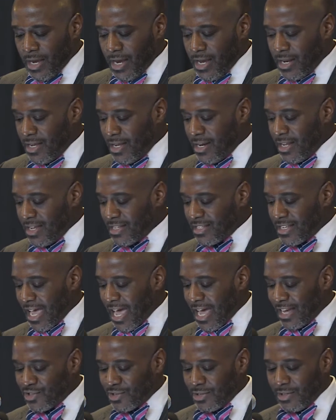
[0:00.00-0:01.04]
And it is
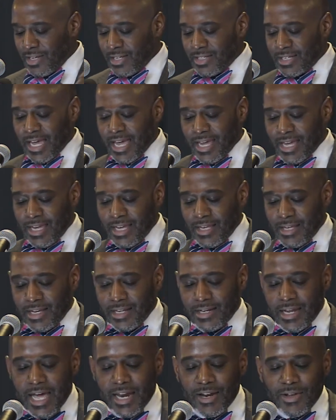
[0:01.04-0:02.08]
actually taking
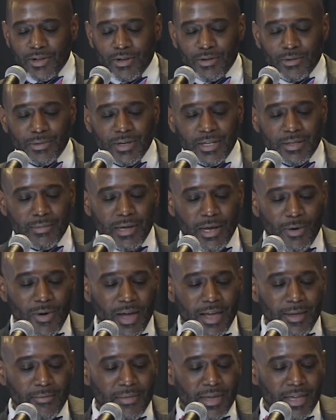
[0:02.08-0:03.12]
canonical, written by
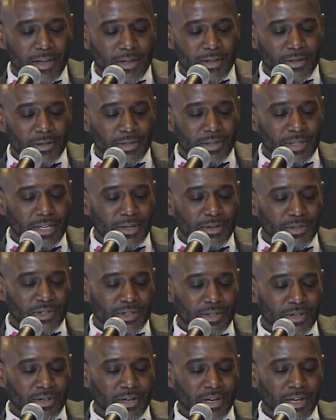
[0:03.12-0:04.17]
white male
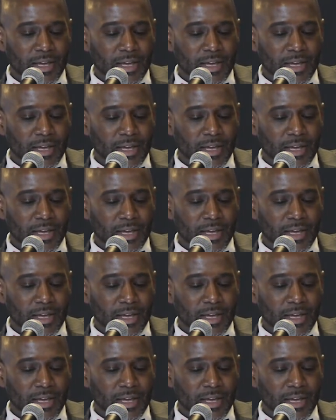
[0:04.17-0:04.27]
literature